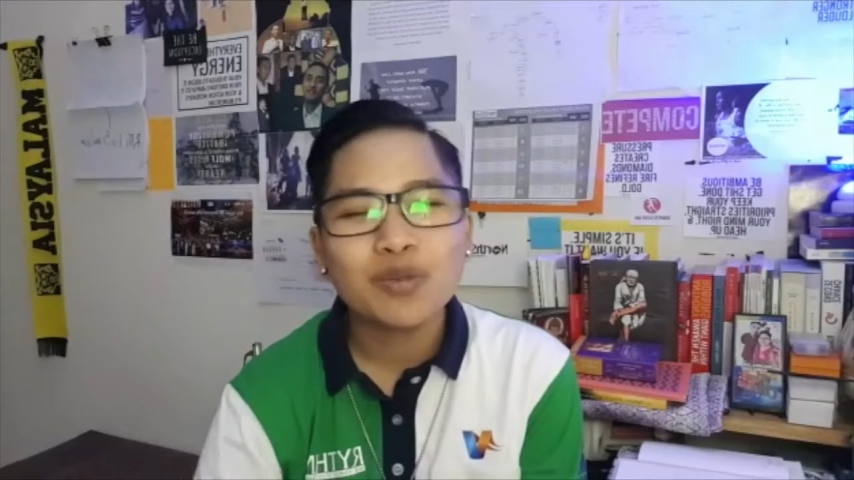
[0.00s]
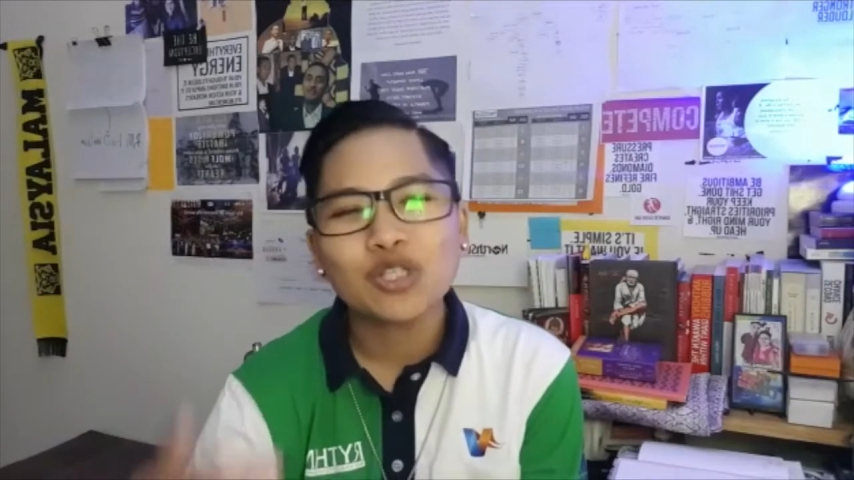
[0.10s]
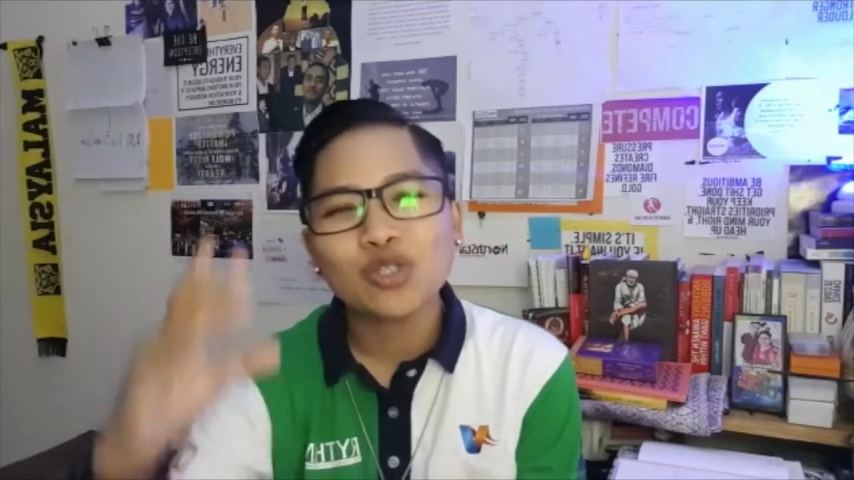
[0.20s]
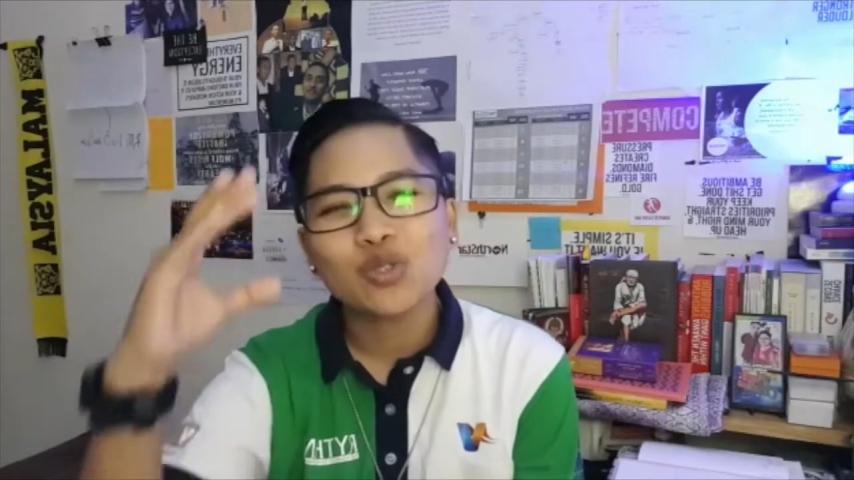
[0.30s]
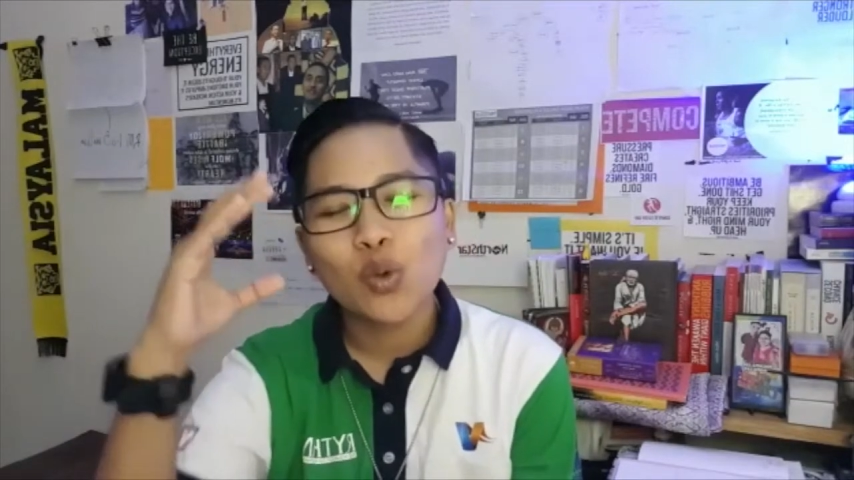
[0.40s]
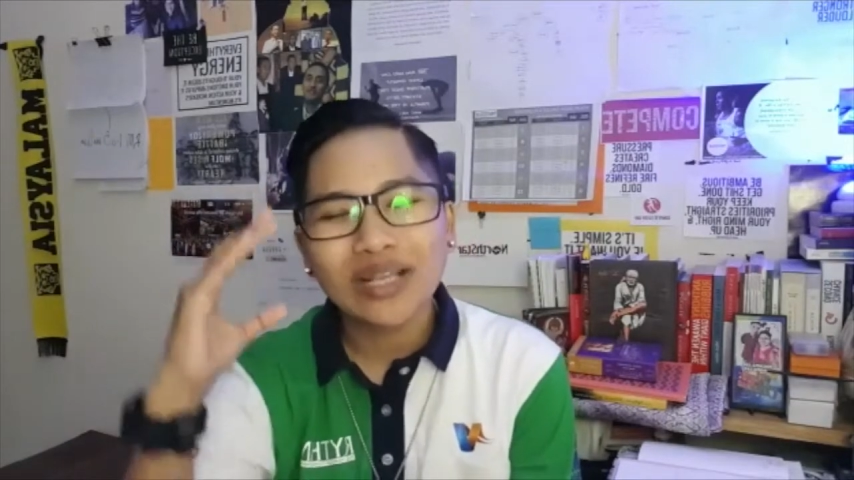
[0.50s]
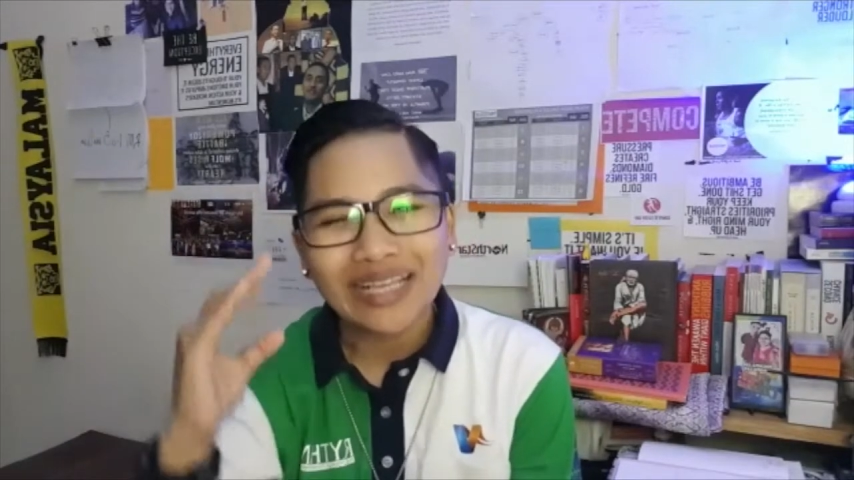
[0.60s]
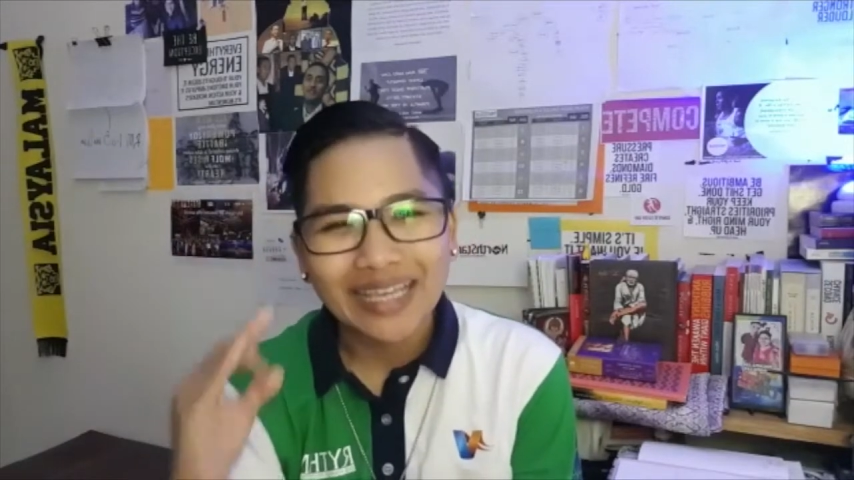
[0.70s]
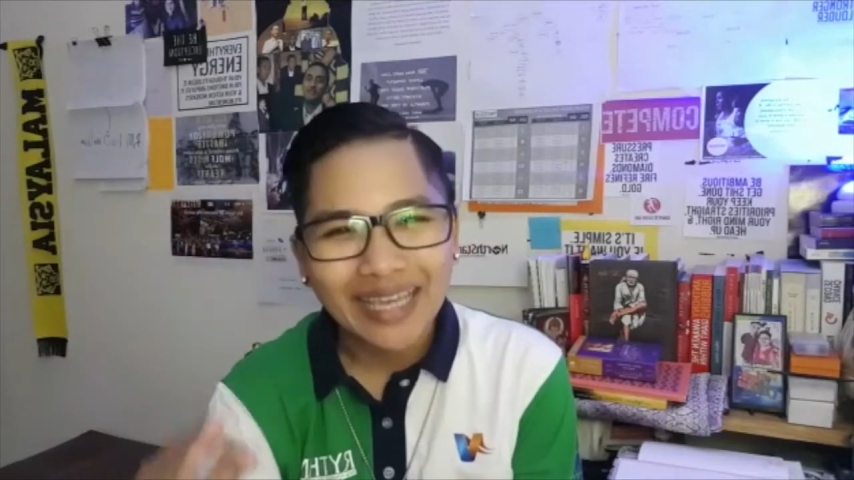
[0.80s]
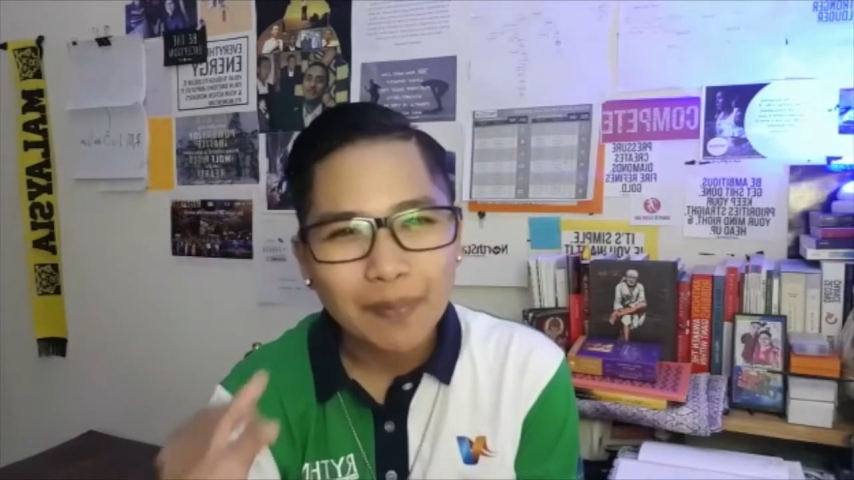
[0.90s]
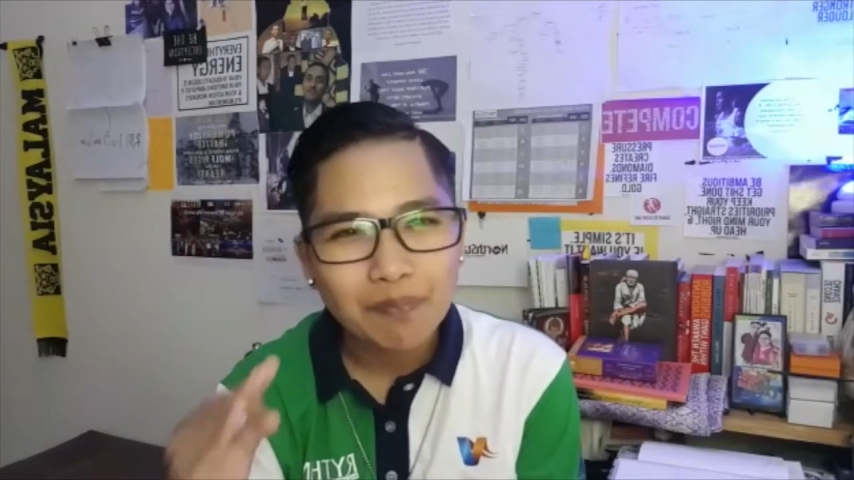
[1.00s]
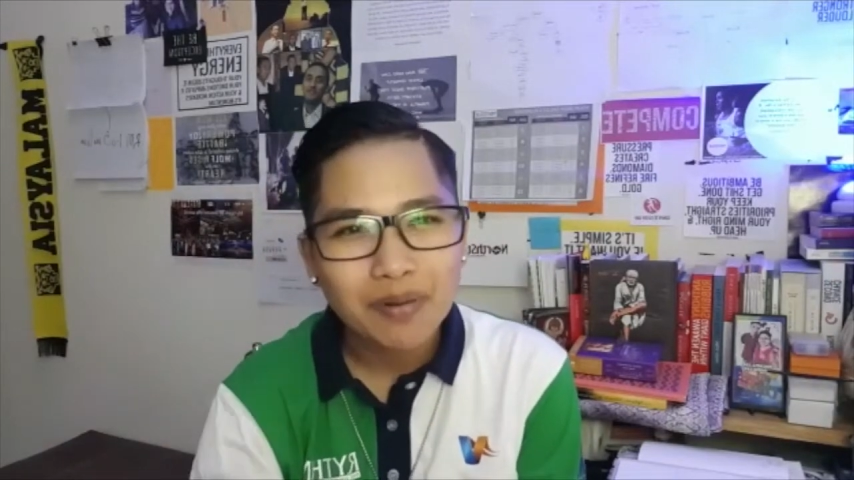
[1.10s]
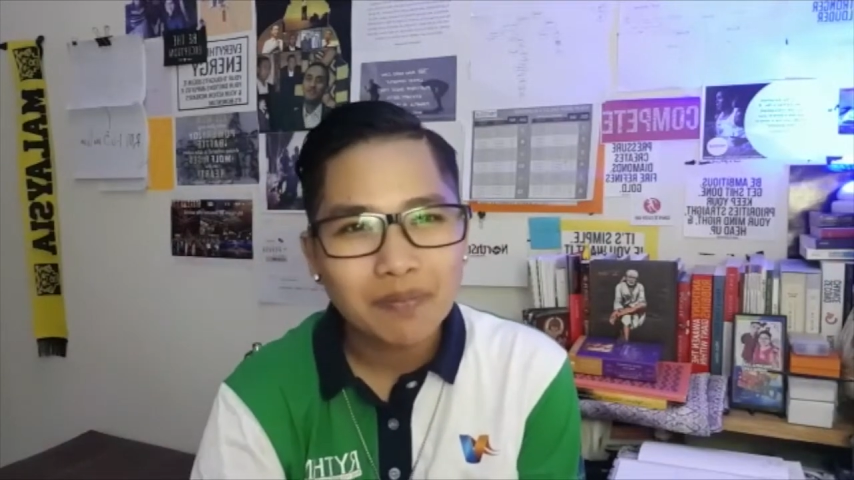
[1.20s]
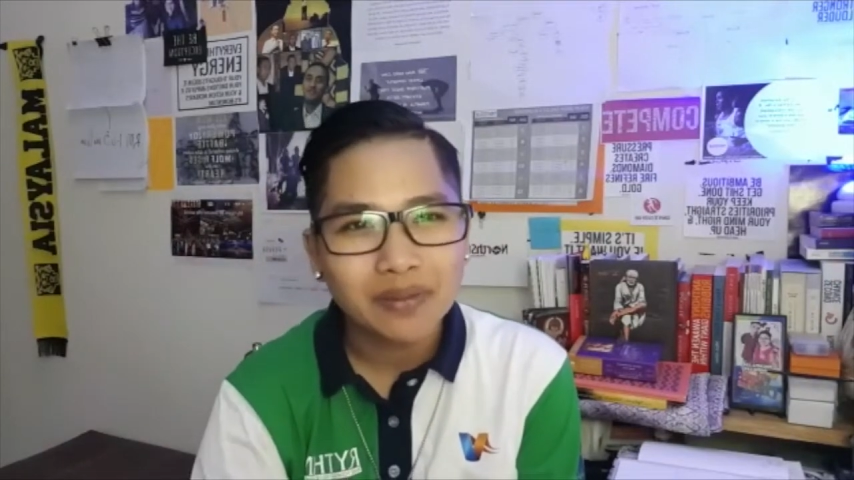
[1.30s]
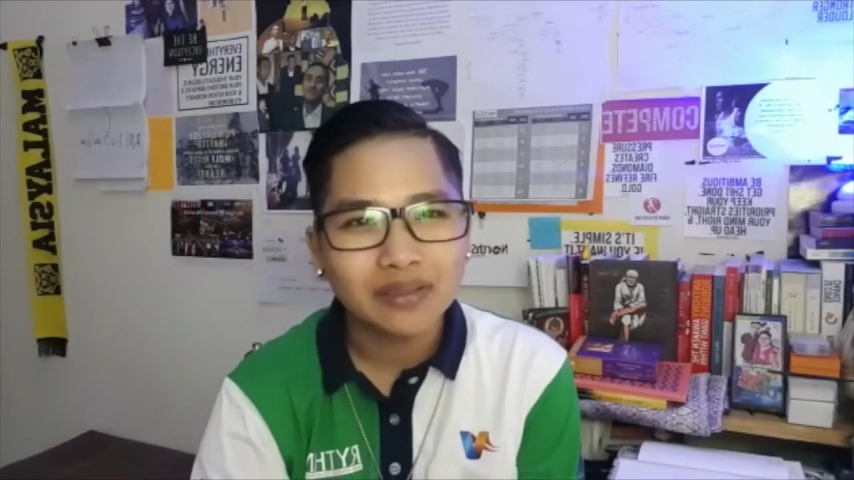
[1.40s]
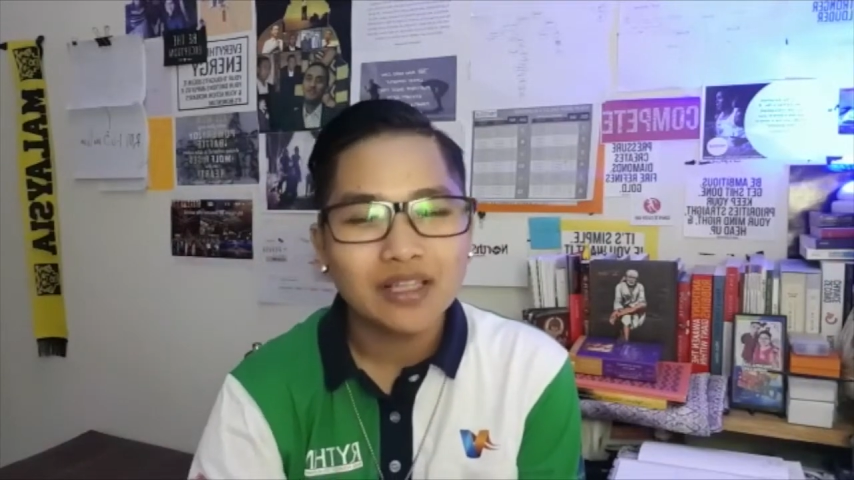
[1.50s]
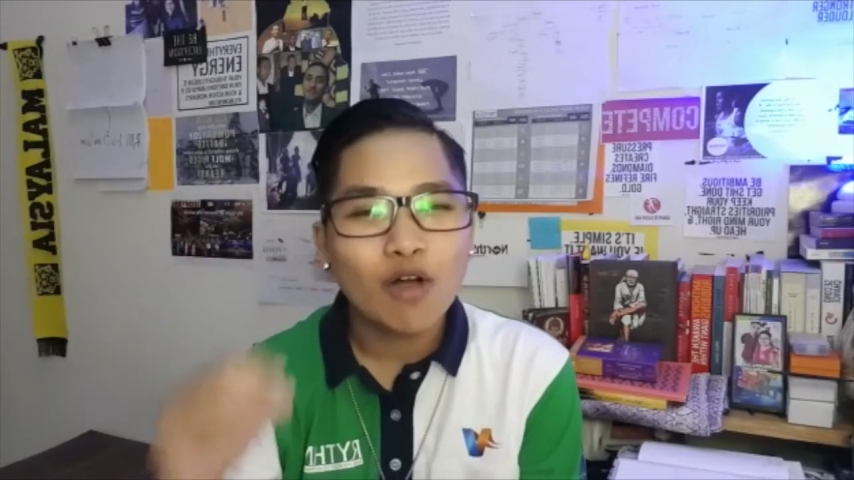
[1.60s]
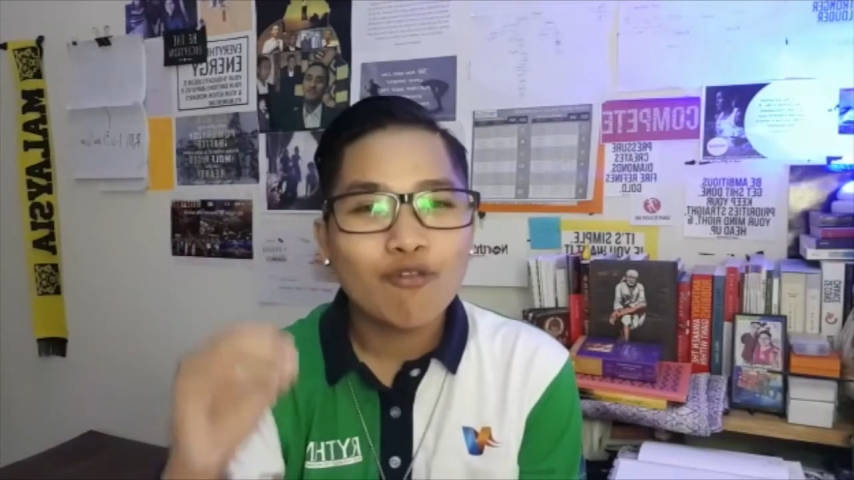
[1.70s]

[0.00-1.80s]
so capable